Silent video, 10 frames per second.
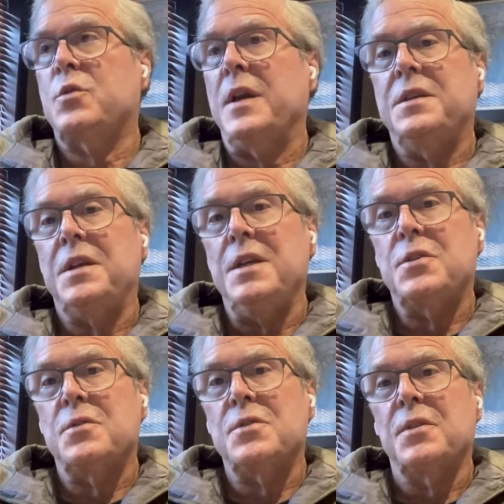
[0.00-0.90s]
They trained
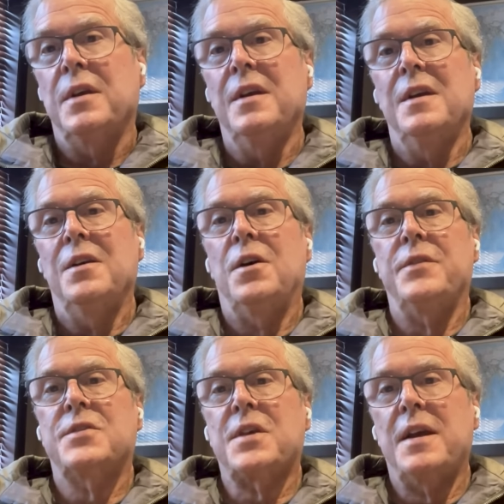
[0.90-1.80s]
teachers
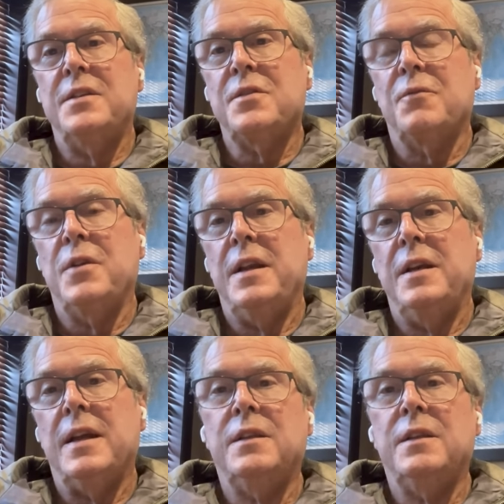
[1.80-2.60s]
on the science of reading,